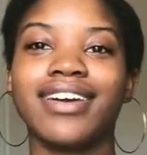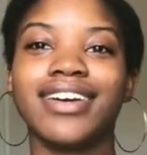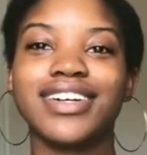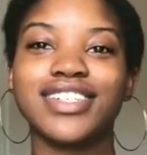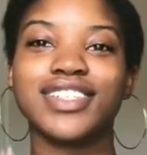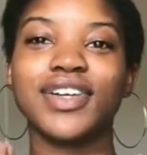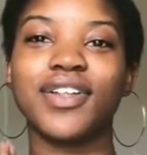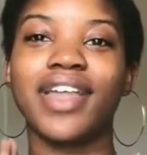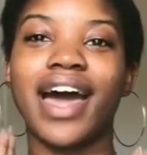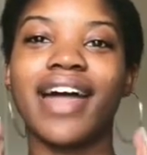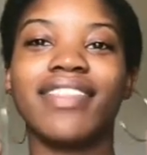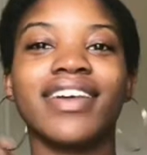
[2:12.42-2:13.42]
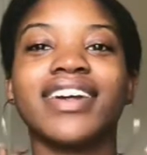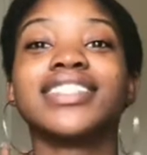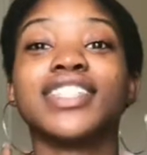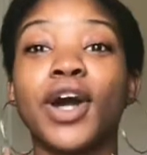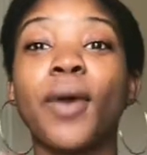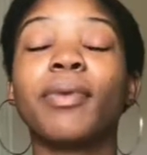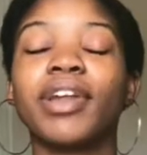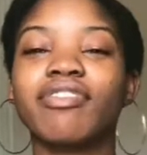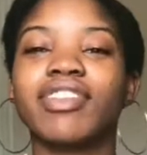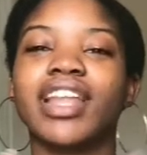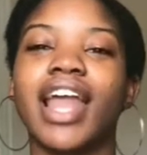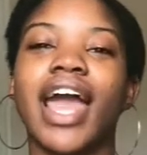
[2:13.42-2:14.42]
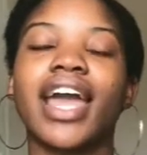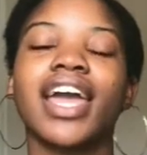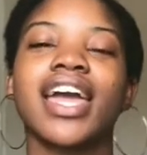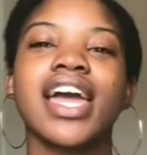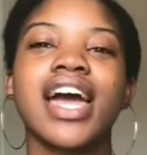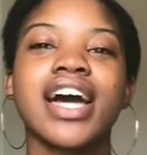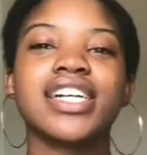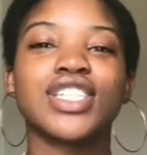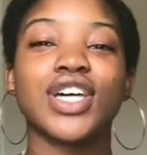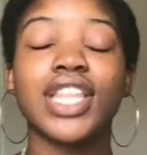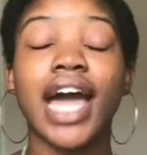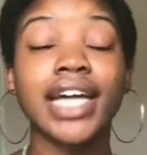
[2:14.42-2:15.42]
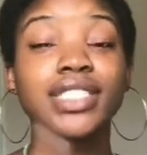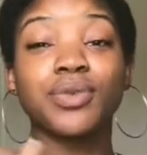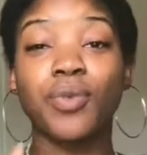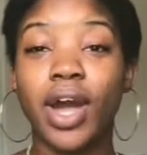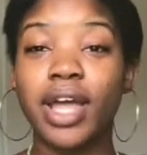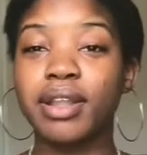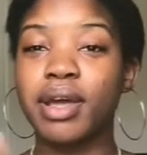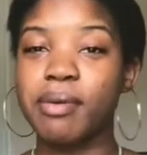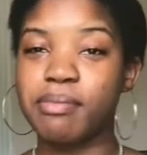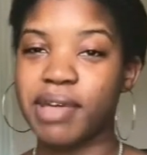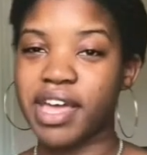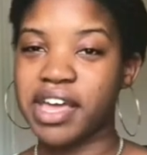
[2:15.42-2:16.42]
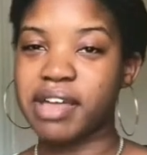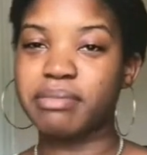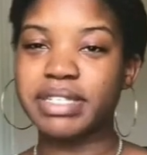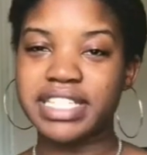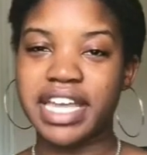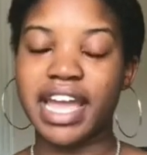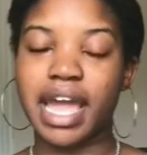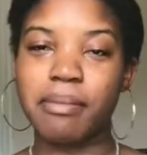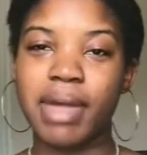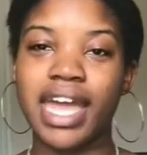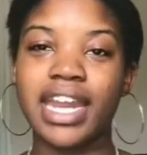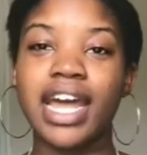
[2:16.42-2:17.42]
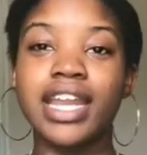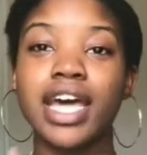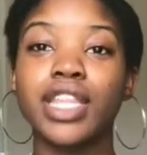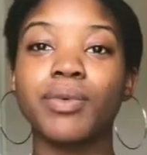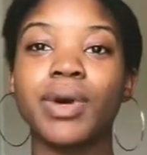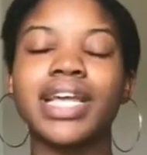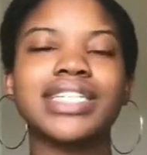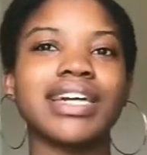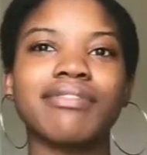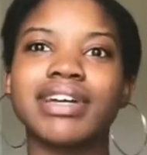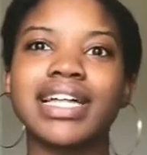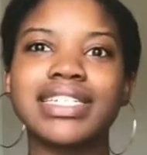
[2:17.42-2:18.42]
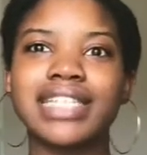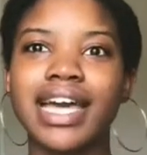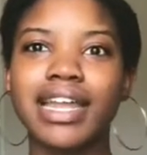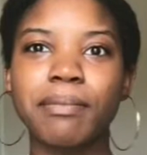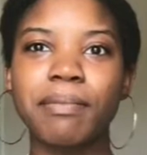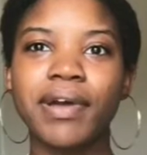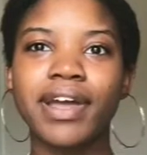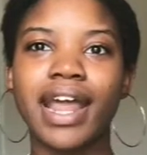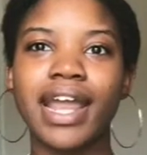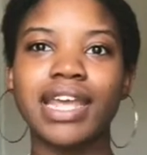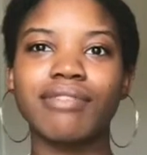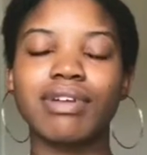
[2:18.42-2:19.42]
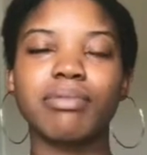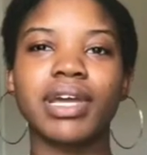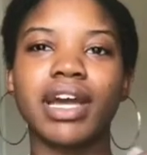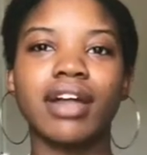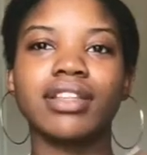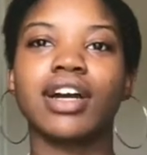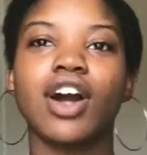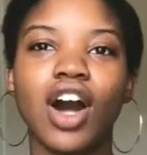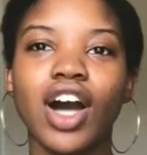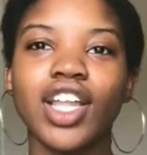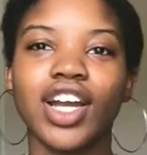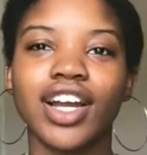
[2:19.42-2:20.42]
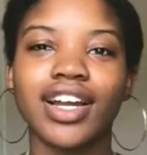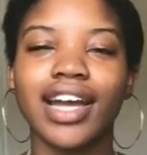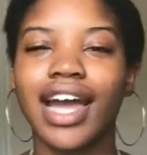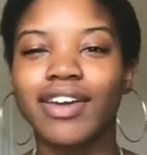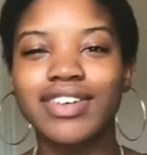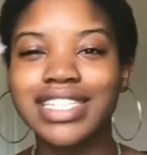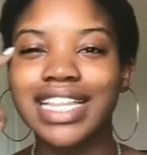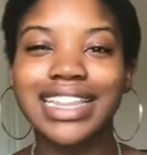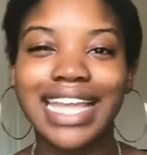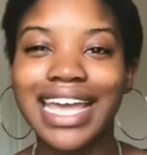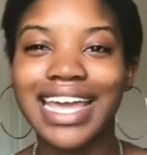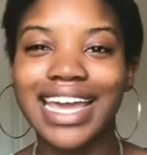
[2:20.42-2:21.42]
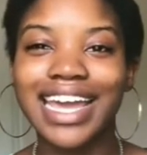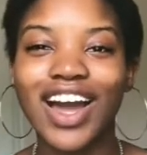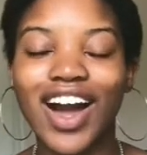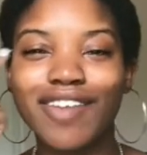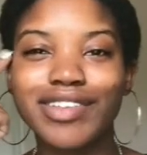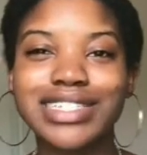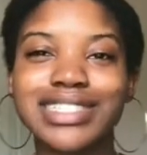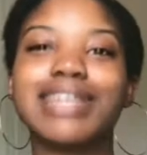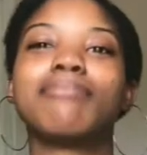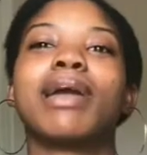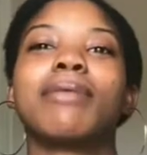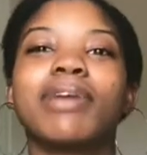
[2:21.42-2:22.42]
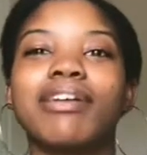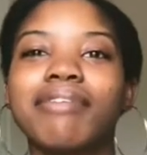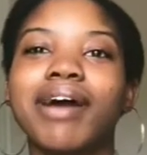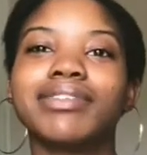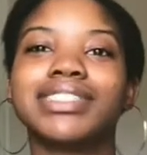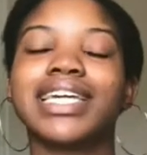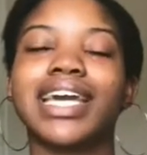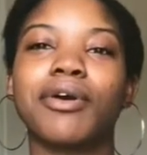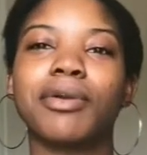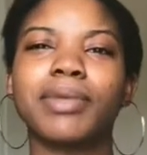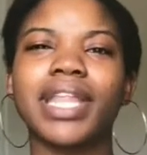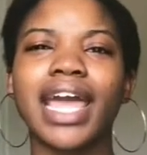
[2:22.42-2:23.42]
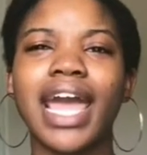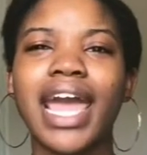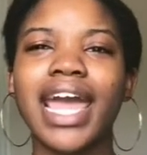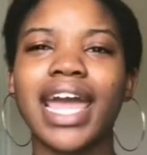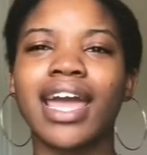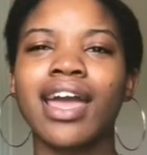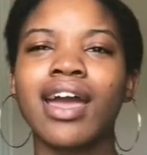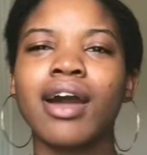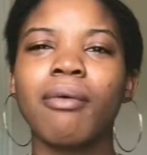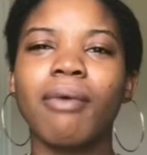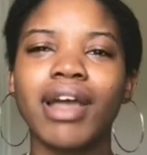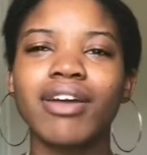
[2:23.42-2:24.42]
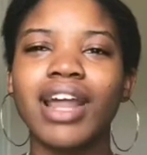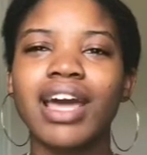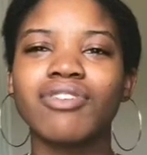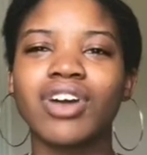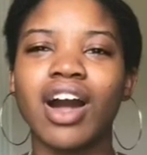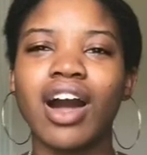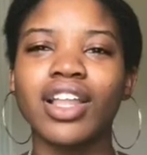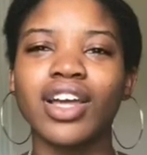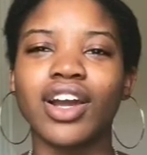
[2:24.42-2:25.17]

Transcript: So that there's an opening for the neck. So that's one big mistake I made. Another one is I realized I didn't put any ribbing on the collar. I wasn't thinking. Obviously, maybe if I was thinking, I would have been like, hey, why don't I have a collar?